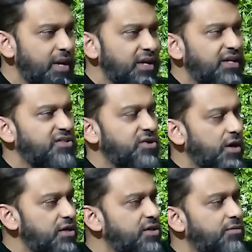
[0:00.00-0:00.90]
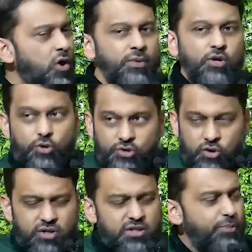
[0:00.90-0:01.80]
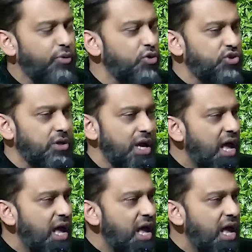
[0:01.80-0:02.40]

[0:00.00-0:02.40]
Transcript: Kisra is the Roman, Khusro is the Persian.